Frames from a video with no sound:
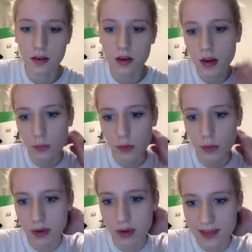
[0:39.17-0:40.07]
When you
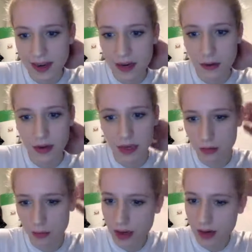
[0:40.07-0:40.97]
mean diary, you
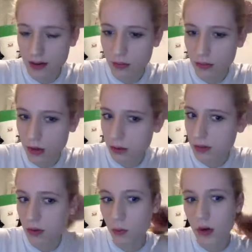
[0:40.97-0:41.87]

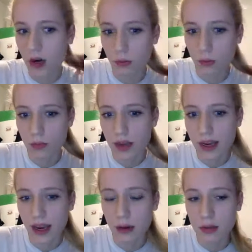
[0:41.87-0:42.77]
mean what, like
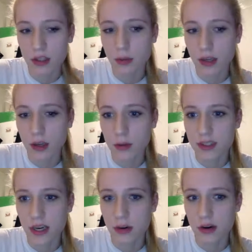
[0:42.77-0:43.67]
how much we used
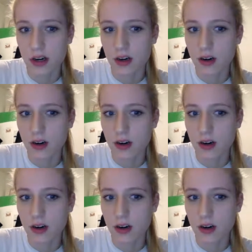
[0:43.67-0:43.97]
our?